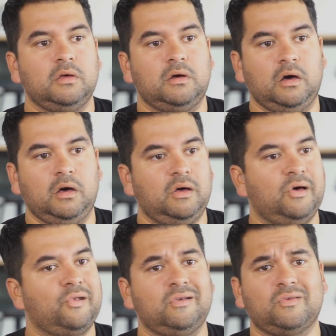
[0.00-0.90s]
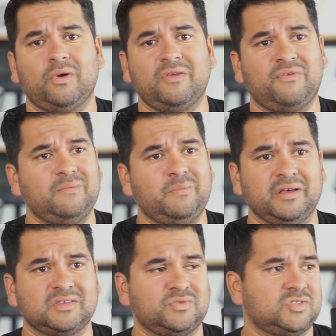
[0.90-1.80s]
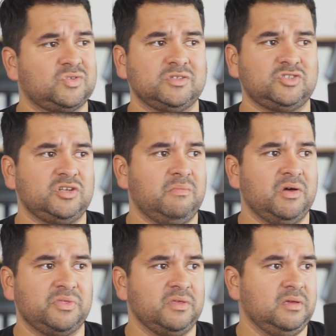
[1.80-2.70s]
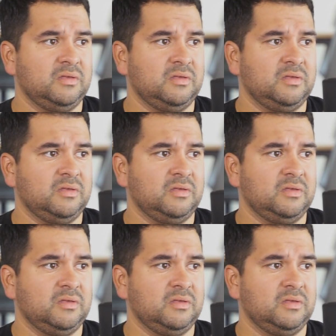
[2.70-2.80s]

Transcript: $125 for a storage unit monthly.